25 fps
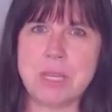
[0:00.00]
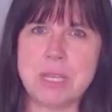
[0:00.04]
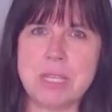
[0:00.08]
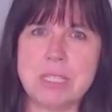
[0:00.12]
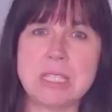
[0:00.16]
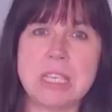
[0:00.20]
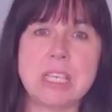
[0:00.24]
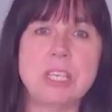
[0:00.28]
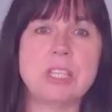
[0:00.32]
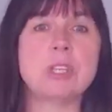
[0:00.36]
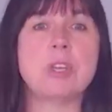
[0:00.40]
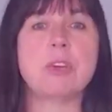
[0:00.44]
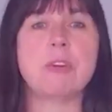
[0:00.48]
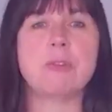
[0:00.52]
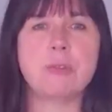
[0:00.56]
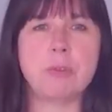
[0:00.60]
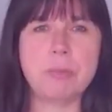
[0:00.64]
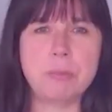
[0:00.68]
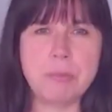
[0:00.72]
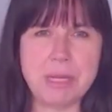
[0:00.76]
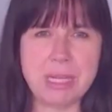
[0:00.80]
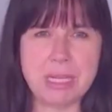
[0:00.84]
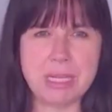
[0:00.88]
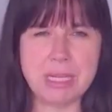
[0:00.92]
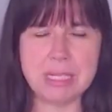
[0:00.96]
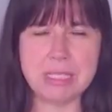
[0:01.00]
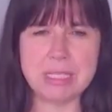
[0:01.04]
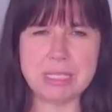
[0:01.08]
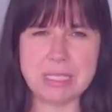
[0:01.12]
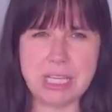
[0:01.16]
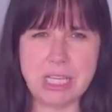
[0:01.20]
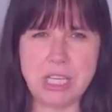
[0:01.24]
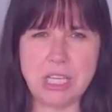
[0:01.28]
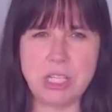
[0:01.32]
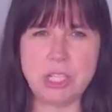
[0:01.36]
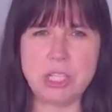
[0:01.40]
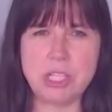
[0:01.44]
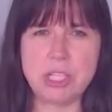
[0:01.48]
it's easier for me to
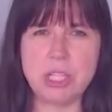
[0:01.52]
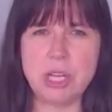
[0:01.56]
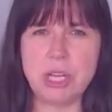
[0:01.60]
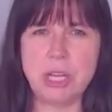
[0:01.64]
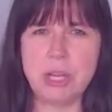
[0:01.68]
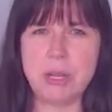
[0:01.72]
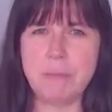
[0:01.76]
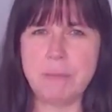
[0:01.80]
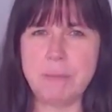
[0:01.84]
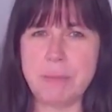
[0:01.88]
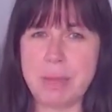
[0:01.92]
teach